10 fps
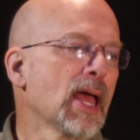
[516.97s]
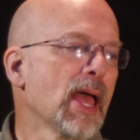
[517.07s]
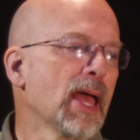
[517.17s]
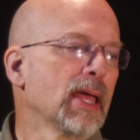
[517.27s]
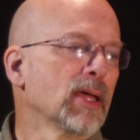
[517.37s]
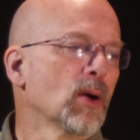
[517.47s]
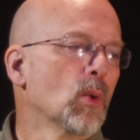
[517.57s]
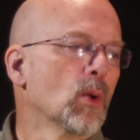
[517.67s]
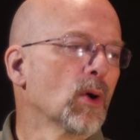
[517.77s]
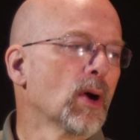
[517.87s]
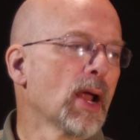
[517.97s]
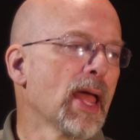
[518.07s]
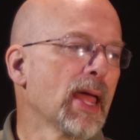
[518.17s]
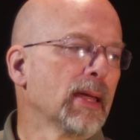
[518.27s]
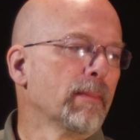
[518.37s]
A or
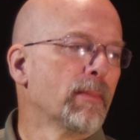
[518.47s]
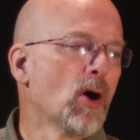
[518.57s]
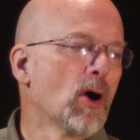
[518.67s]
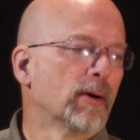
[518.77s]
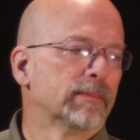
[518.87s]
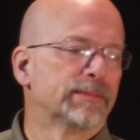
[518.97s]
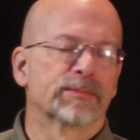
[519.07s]
A bar.